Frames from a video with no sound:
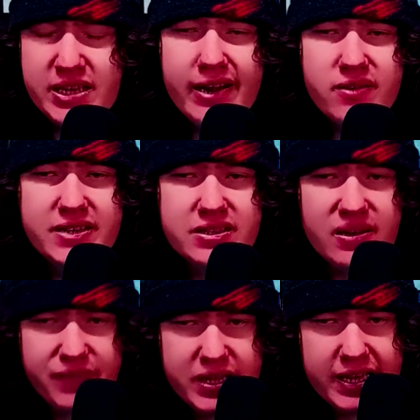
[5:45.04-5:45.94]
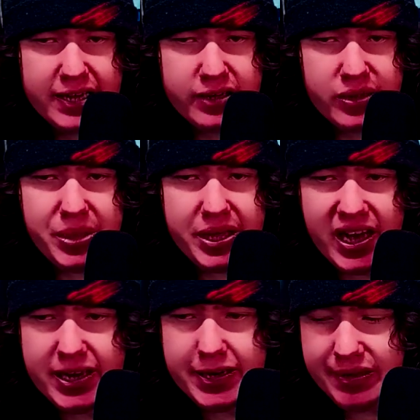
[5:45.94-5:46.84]
they're tackling something that
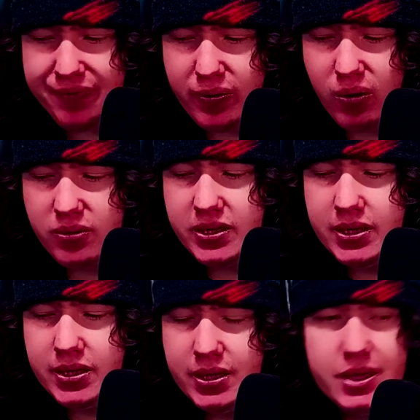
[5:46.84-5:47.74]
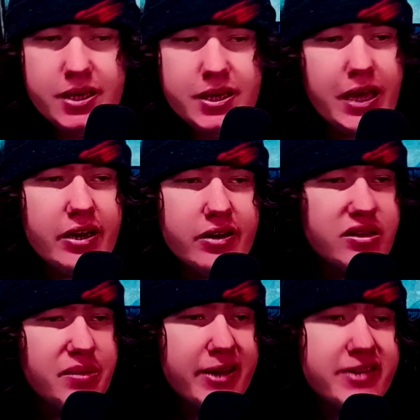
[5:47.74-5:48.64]
could be kind of difficult,
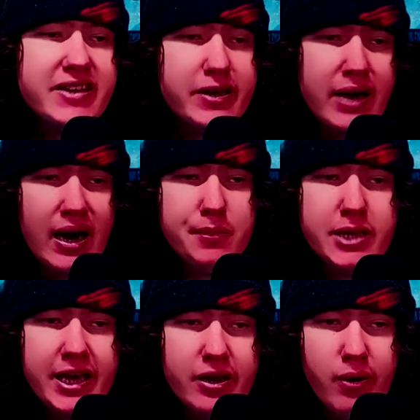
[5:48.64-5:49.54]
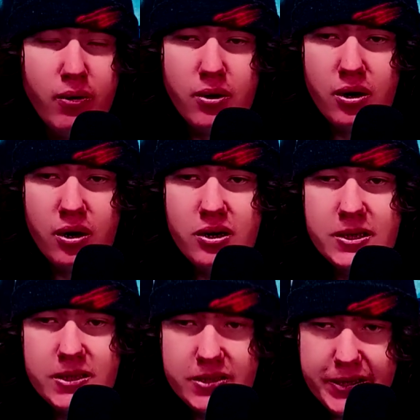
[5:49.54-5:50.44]
mixing comedy and
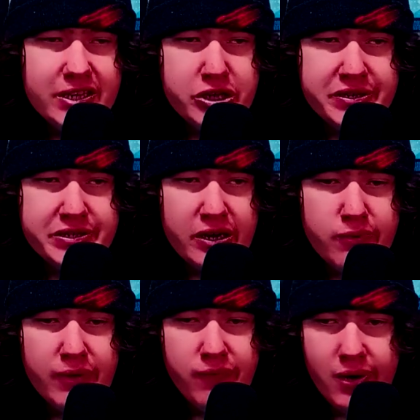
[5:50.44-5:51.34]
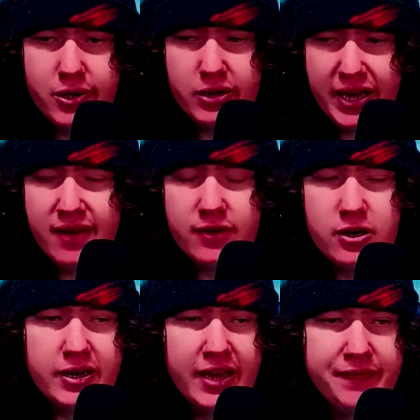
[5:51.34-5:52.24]
horror, I think they should have stuck with one or
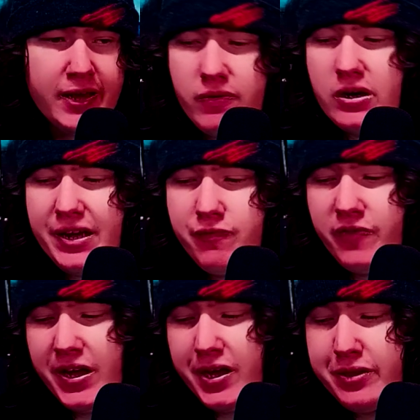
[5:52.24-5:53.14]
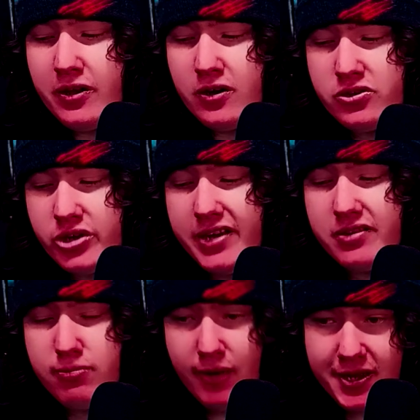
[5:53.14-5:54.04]
the other. Whatever they think their
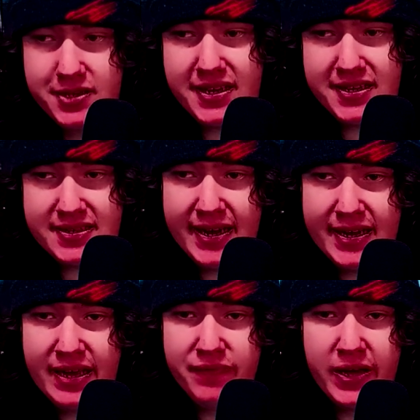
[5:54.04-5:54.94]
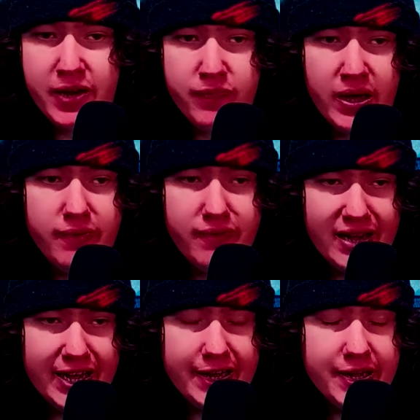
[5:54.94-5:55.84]
strength was, is that if they
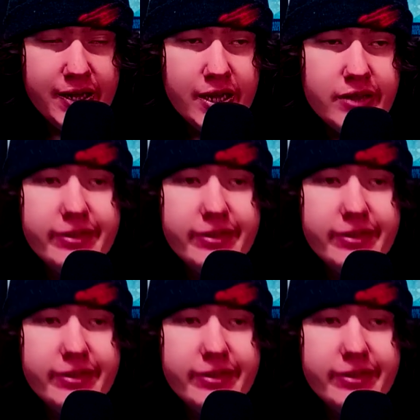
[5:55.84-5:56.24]
felt like